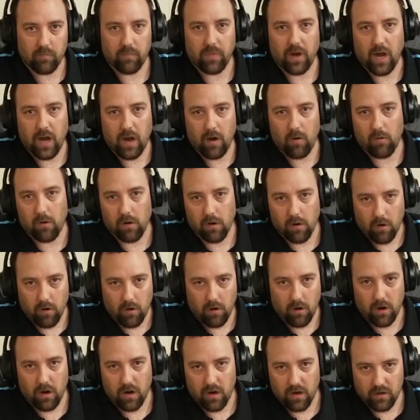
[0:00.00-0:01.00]
power
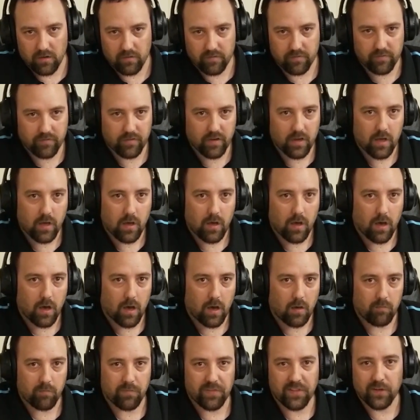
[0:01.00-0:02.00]
off,
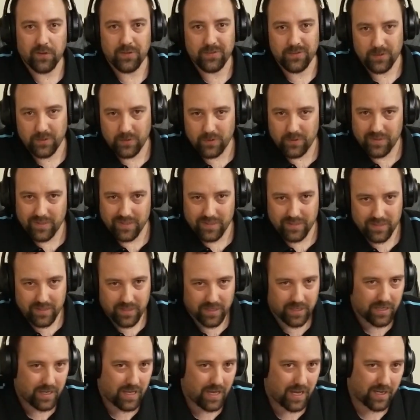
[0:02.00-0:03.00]
Bluetooth is
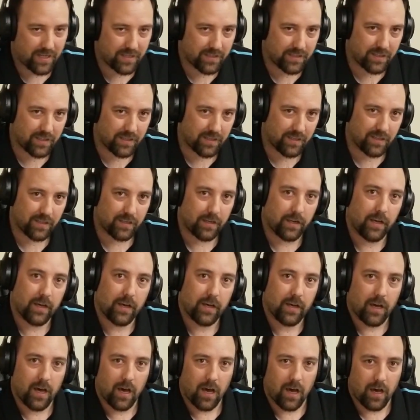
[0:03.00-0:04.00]
connected,
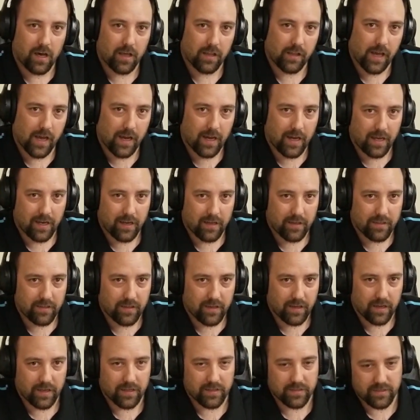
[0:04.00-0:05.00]
that kind of
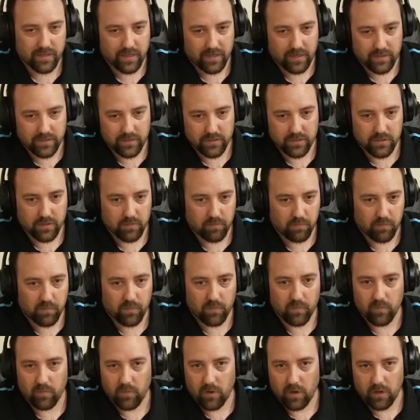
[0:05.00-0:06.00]
thing, instead of just
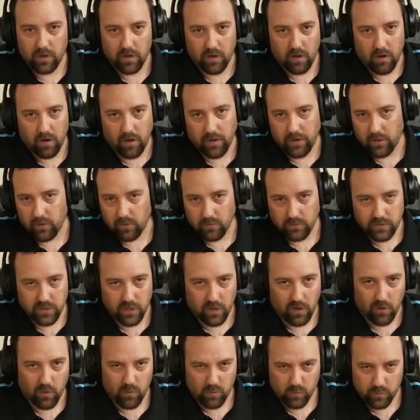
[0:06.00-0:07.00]
an audio
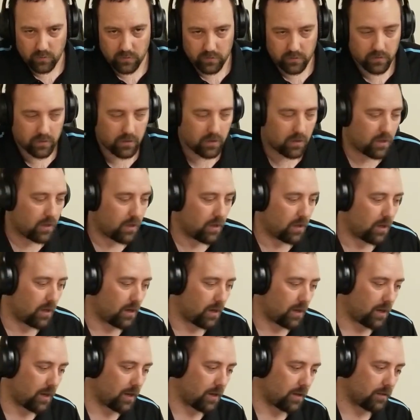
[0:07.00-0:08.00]
tone.
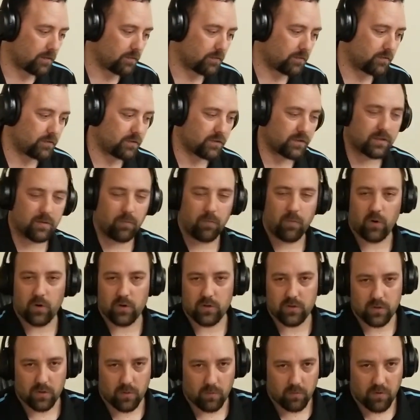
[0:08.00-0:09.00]
Just a
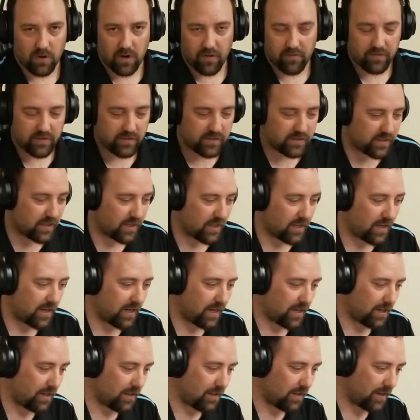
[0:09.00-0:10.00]
personal preference thing, I
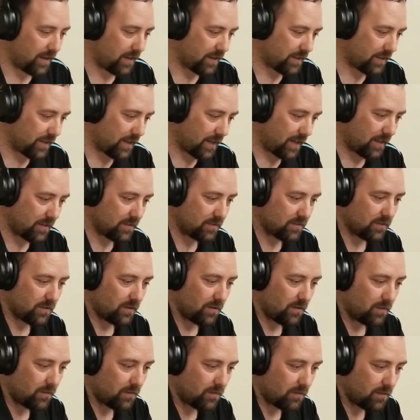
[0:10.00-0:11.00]
kind of like that.
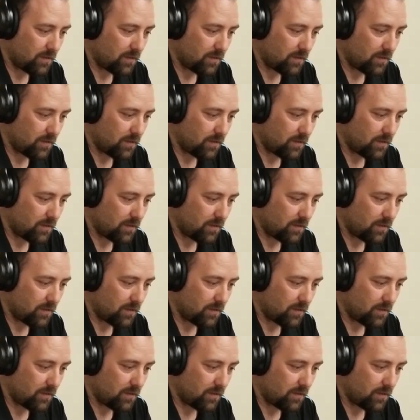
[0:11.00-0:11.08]
So